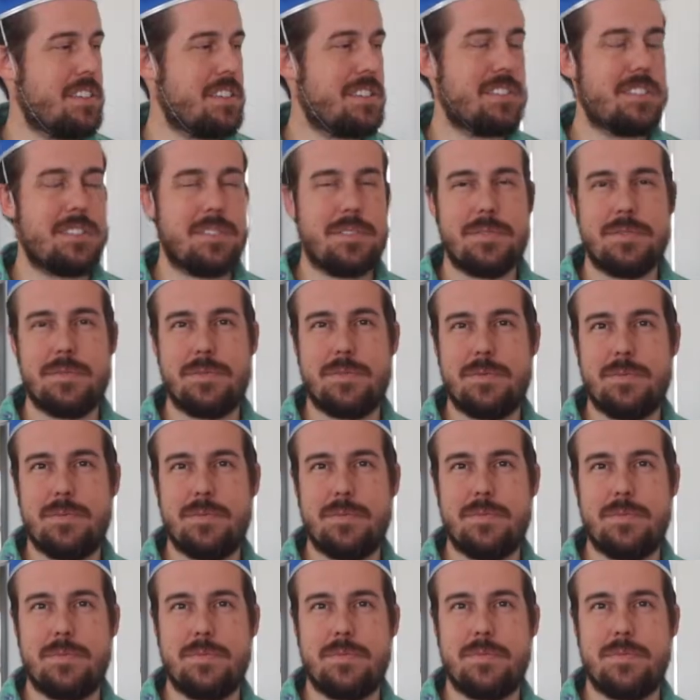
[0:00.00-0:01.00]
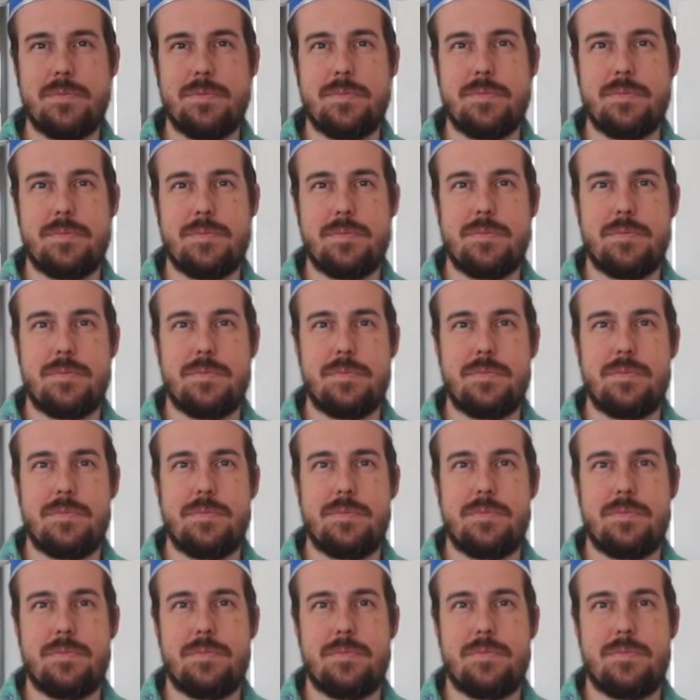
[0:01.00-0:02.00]

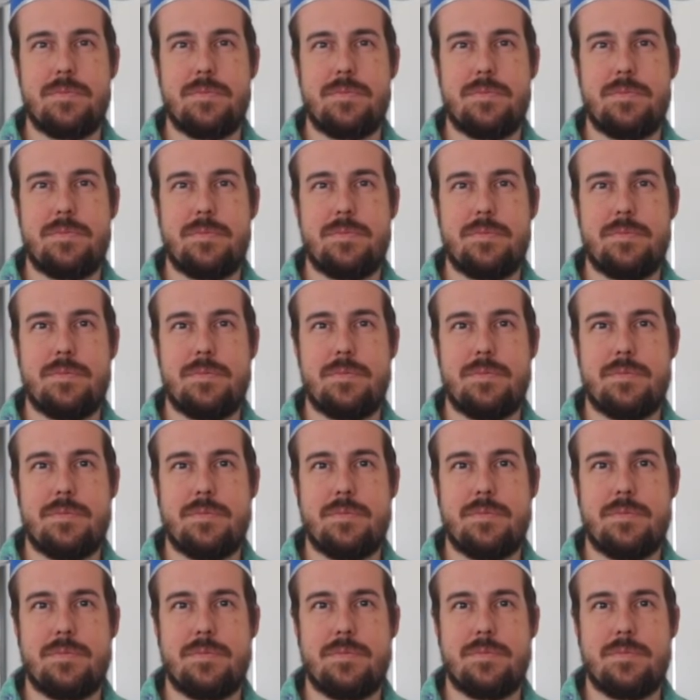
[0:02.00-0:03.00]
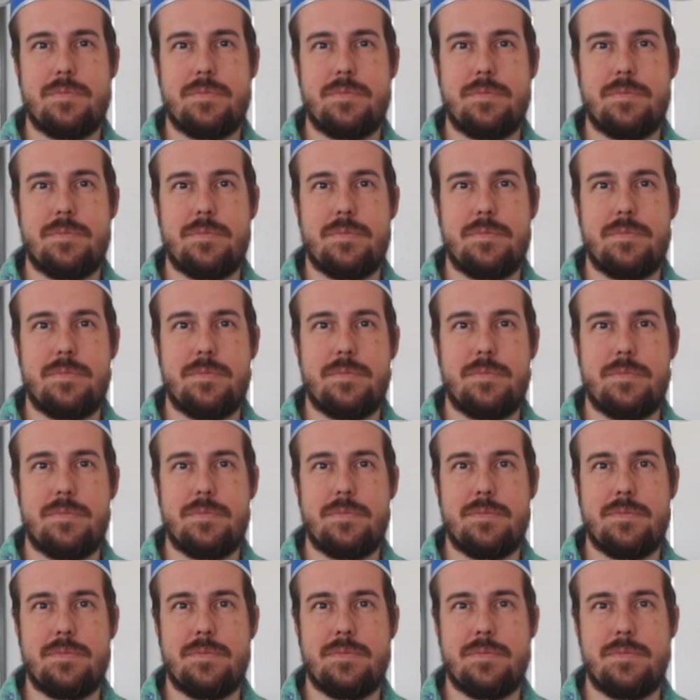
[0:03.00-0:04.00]

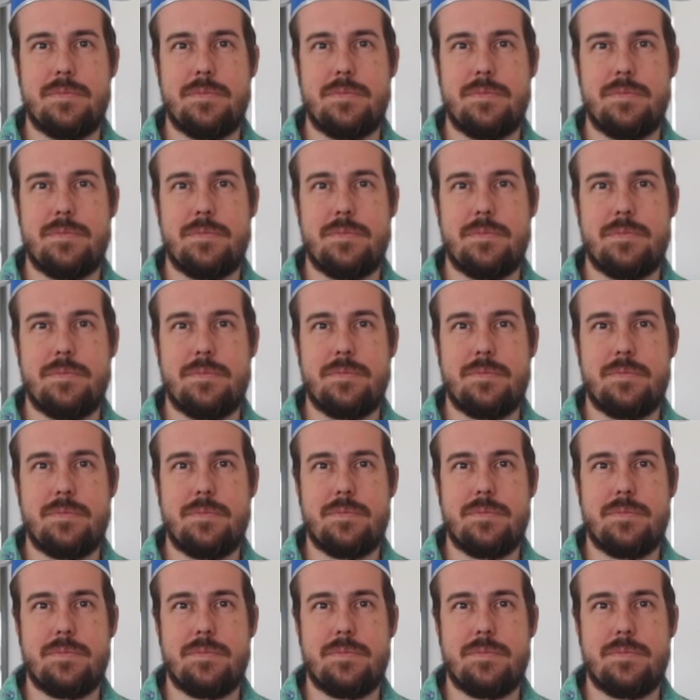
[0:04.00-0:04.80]
[no speech]